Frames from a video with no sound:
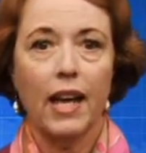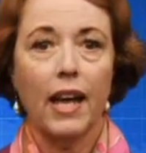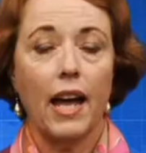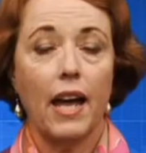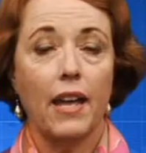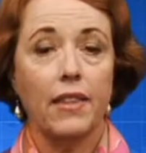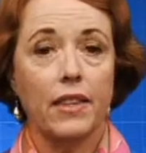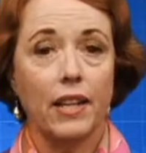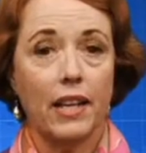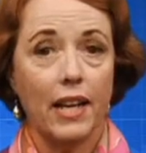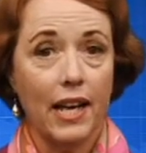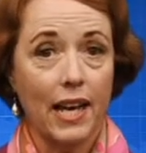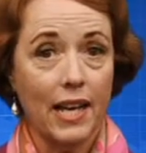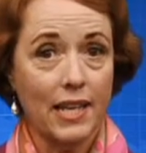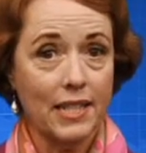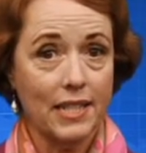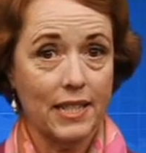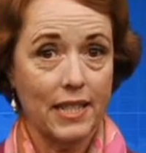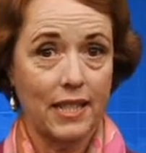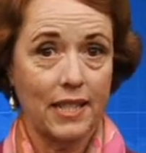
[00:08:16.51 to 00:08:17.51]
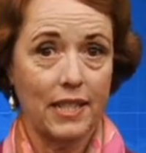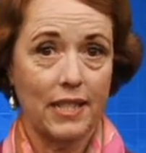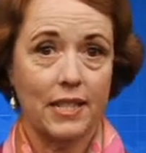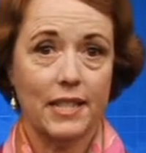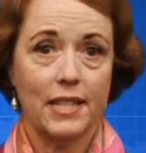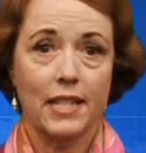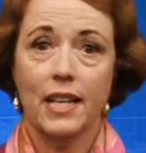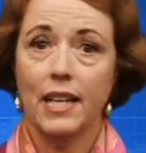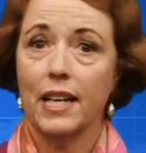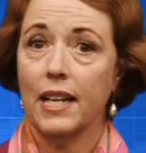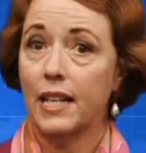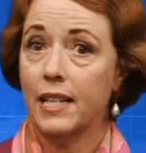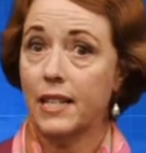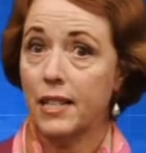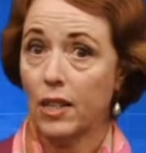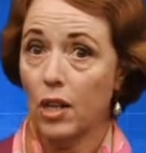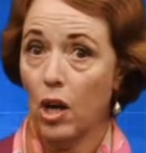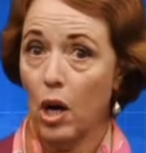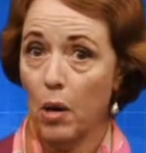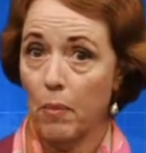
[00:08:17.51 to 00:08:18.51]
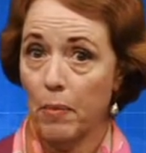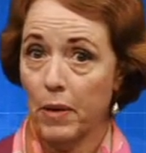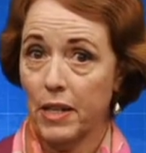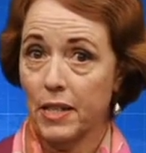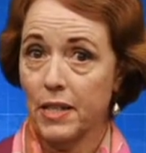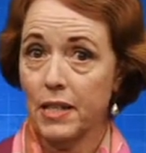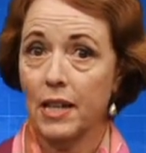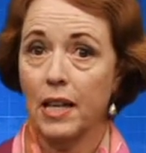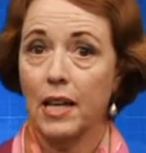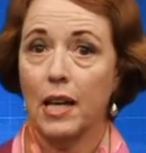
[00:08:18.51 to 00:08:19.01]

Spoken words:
and the last sentence is a comment